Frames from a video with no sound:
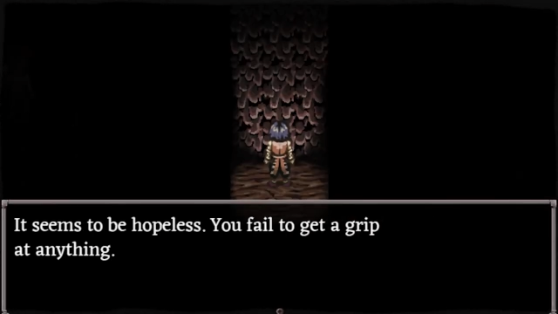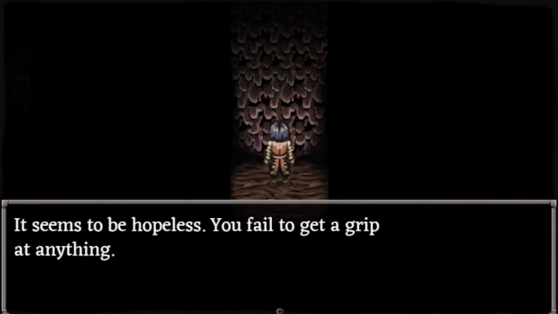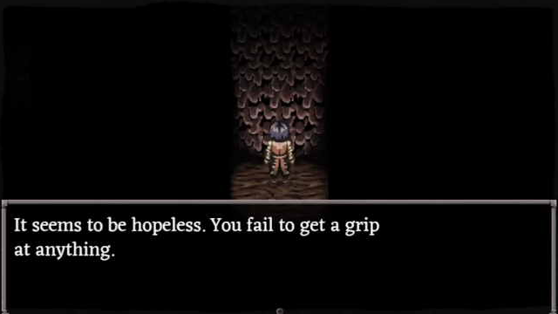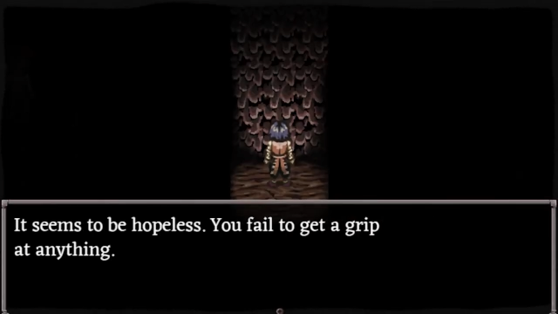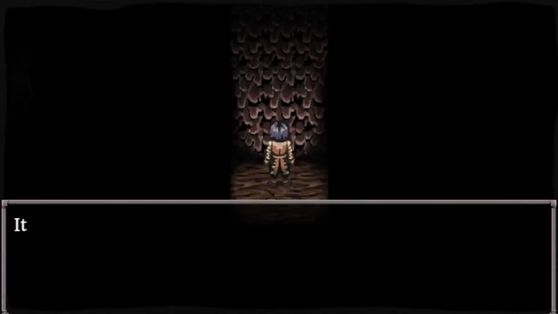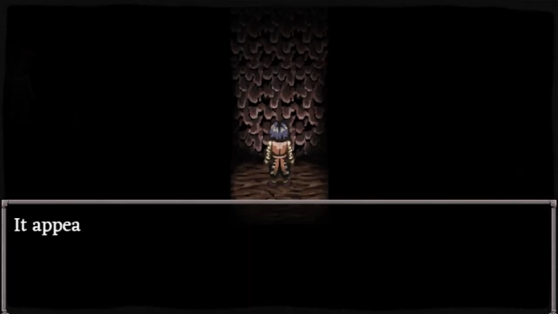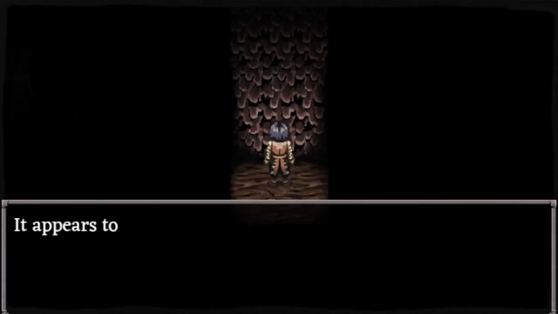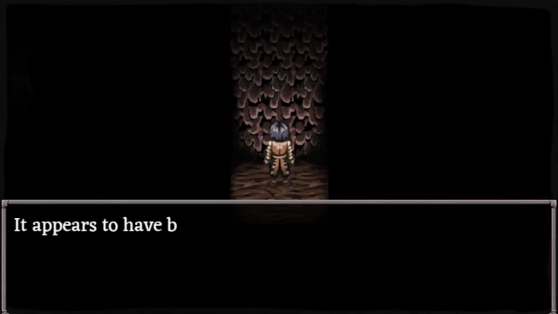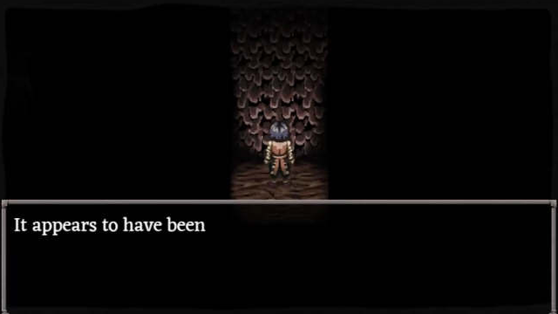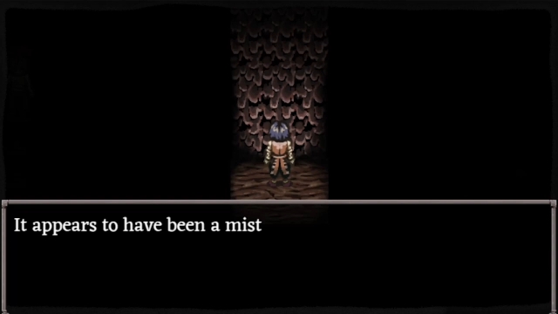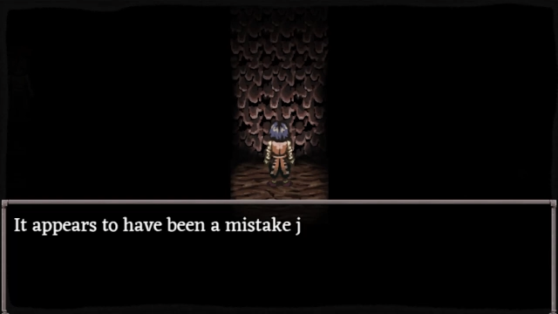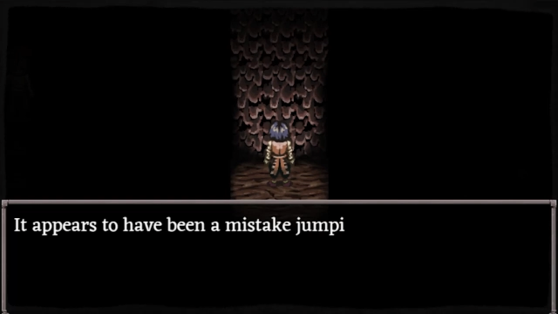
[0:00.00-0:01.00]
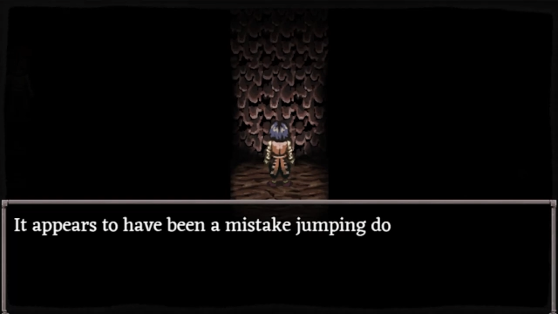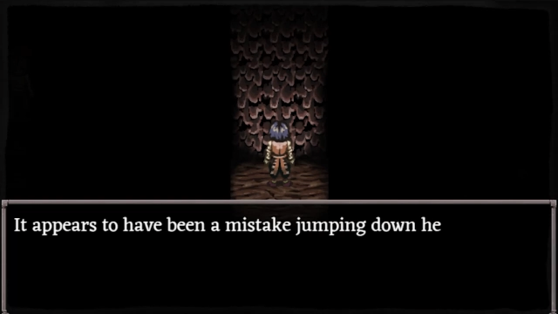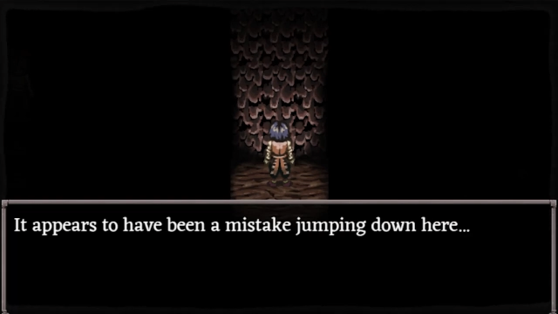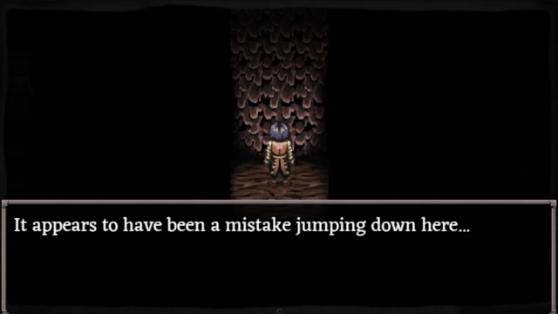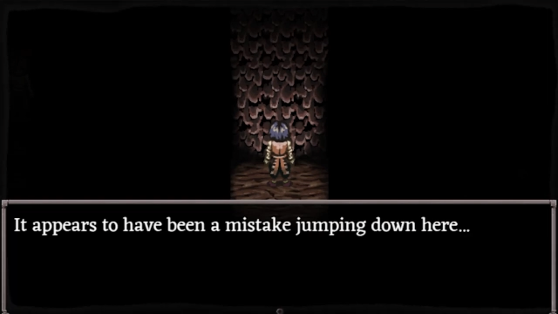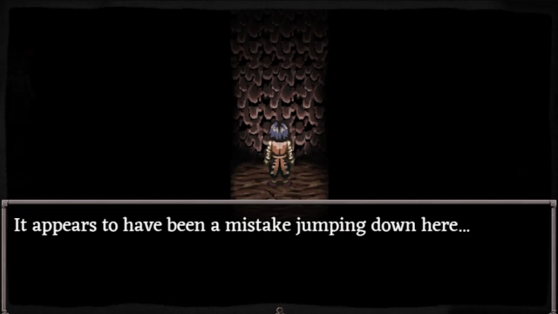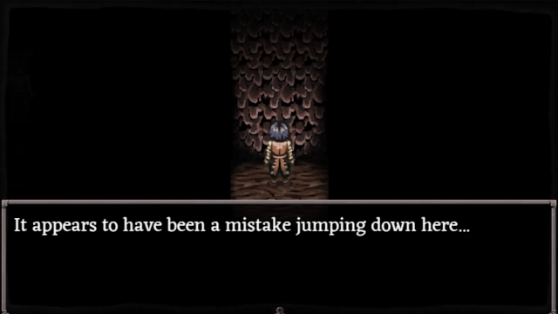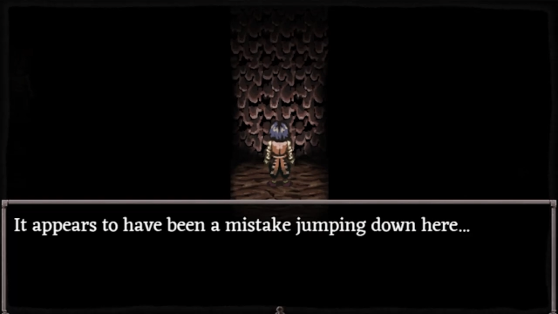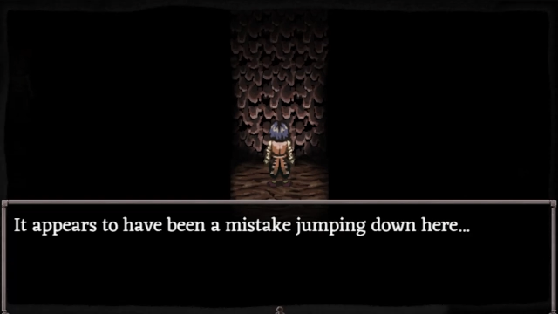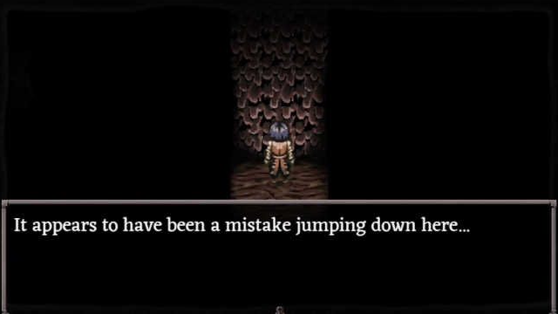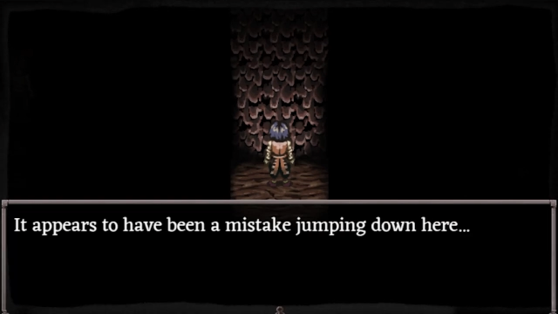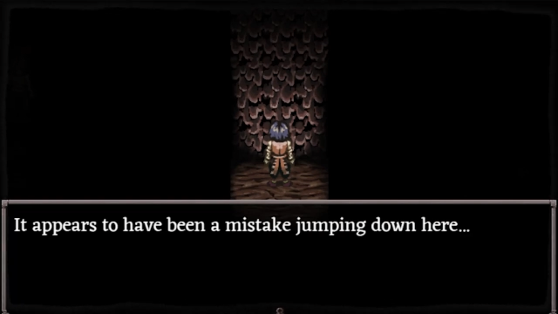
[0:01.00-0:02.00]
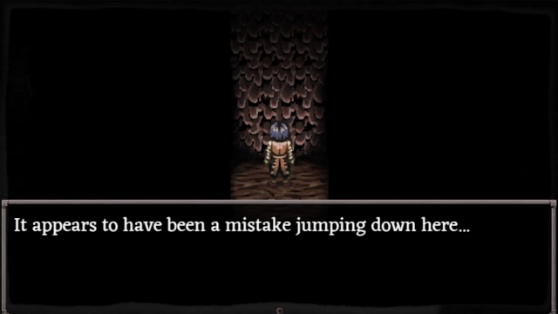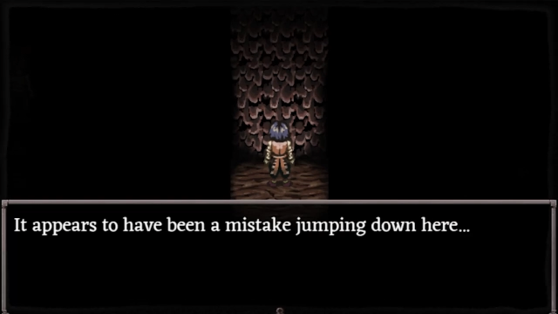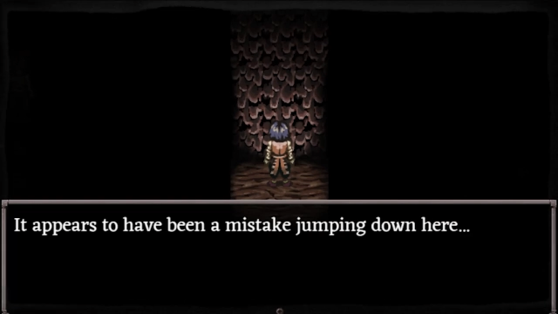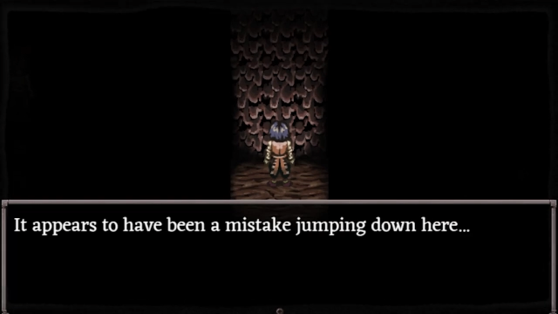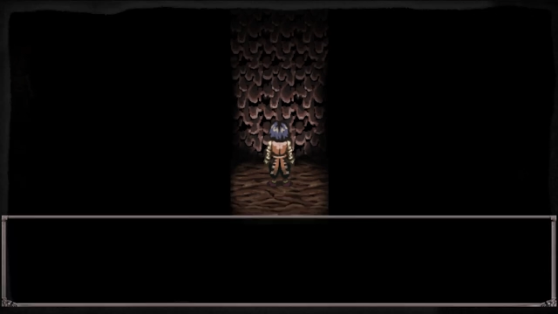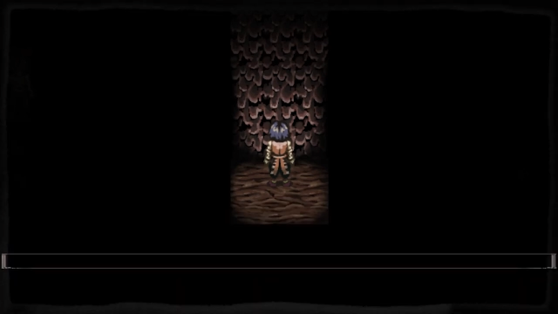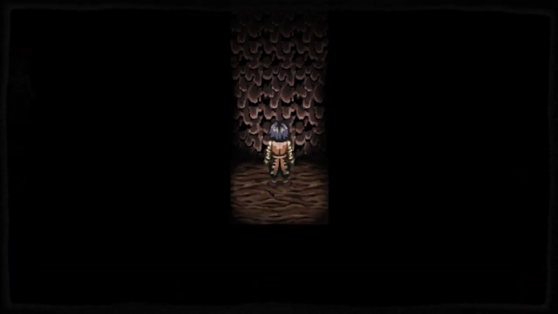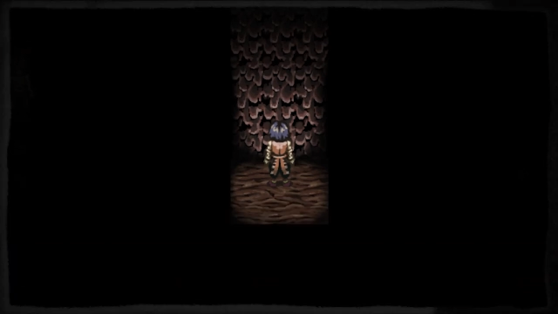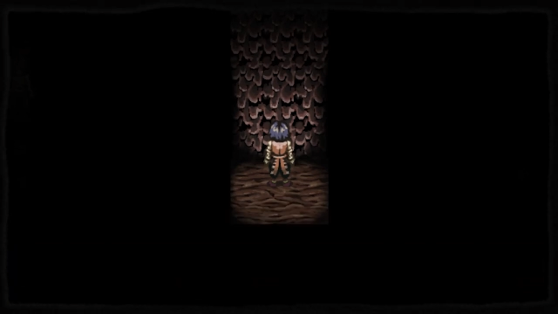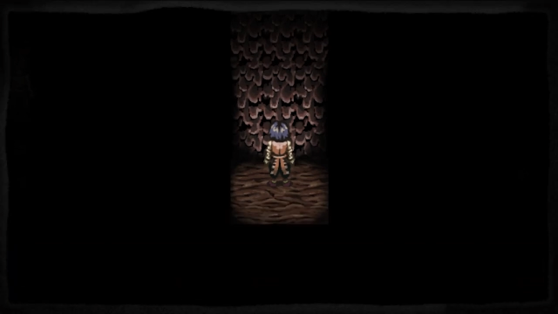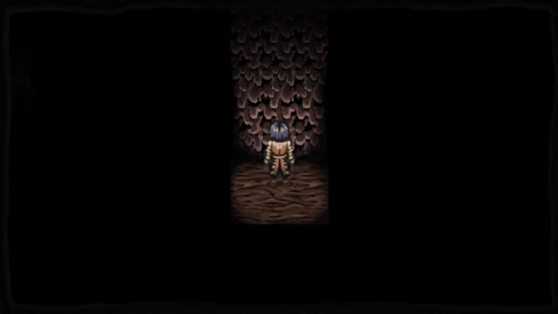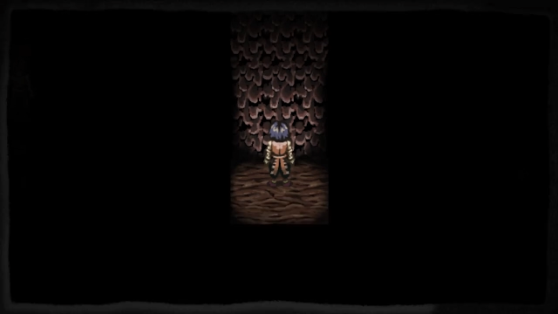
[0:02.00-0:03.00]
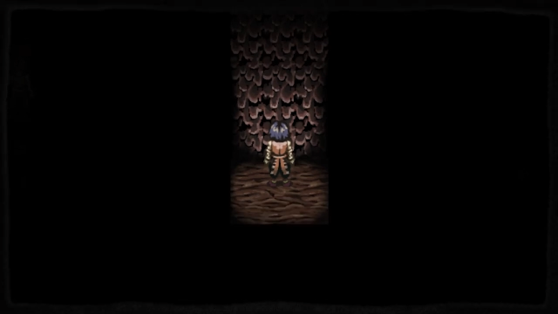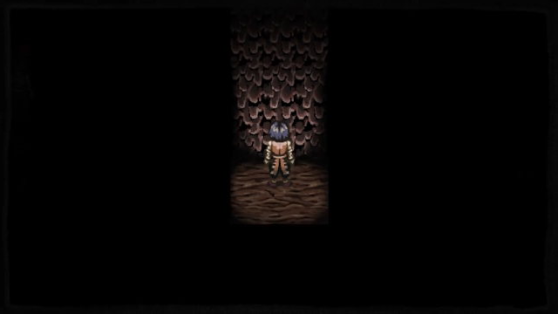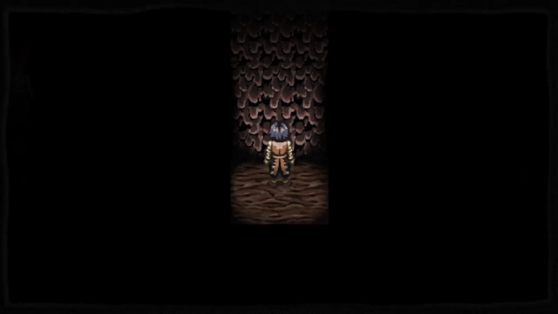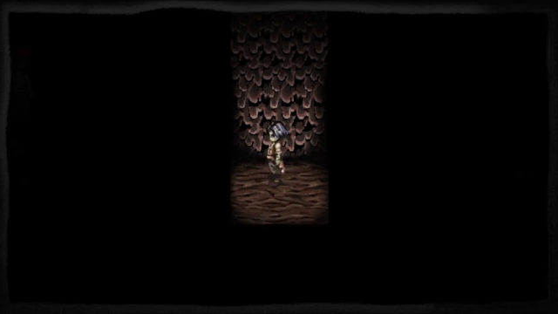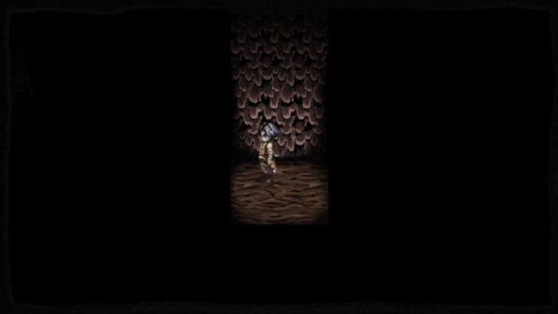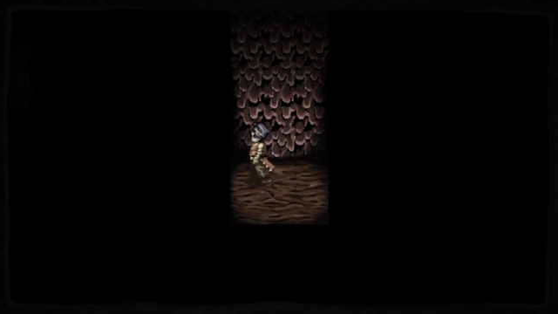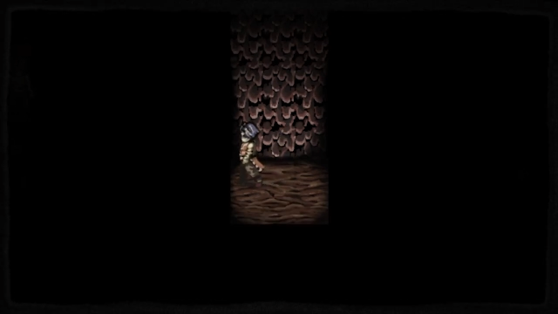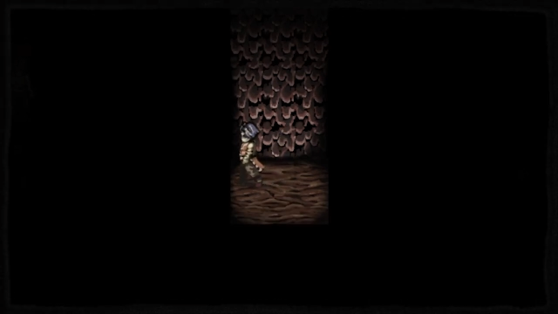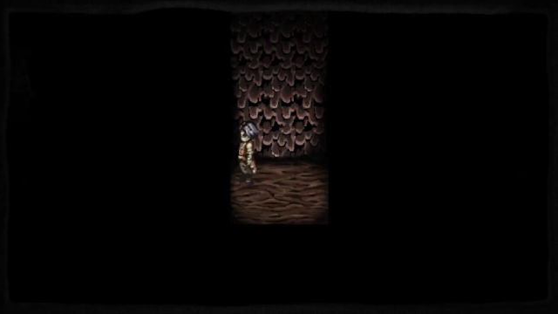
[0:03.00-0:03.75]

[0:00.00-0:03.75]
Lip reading: Nobody's mouth can be seen.